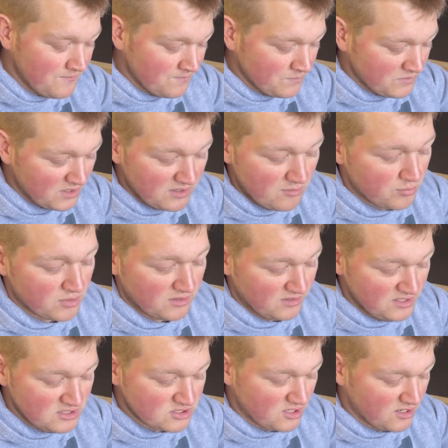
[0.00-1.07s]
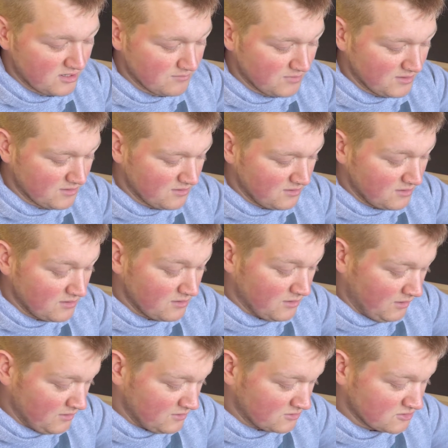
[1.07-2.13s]
You can even put a leech on it, but
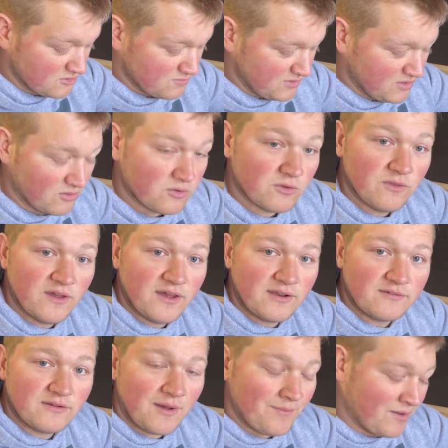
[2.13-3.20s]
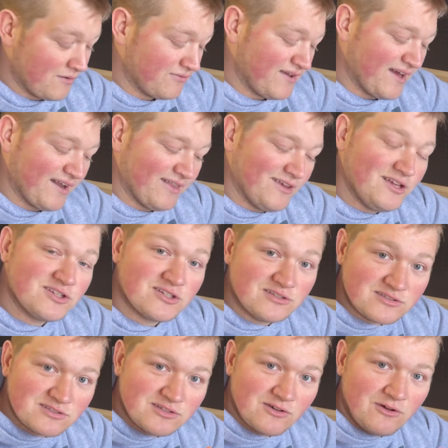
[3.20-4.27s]
truth be told, I'm not a fan of leeches,
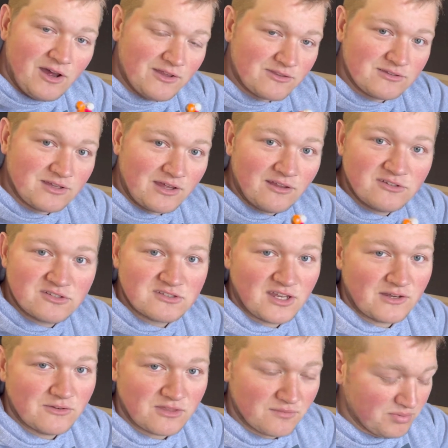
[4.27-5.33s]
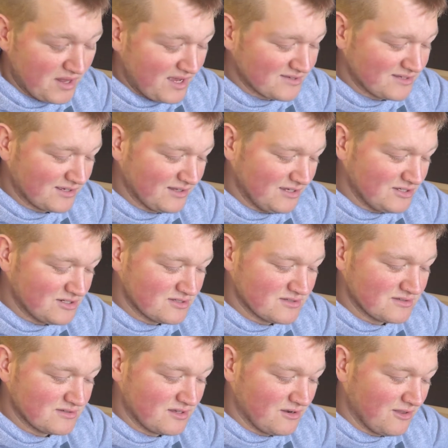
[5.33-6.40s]
so I think I'll just stick with the plastic leeches
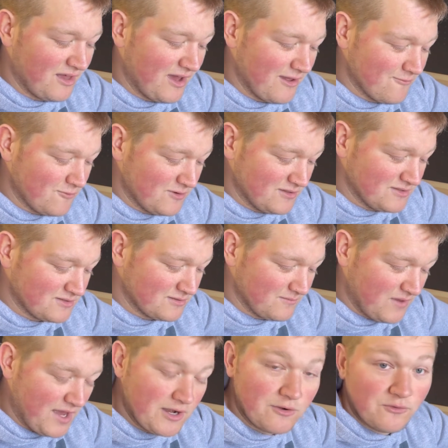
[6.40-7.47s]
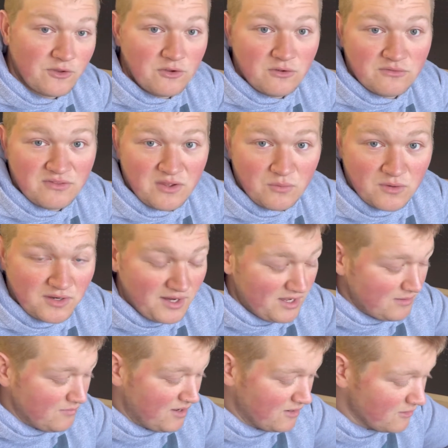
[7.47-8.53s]
instead of live ones. I don't know if they work any
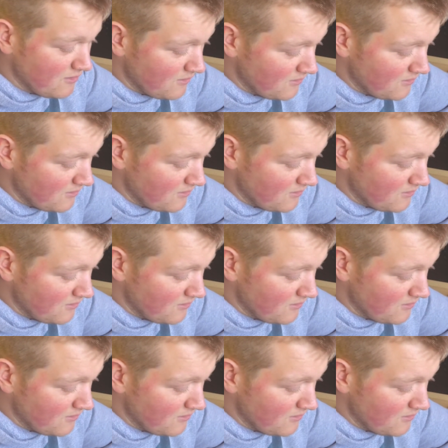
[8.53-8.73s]
better.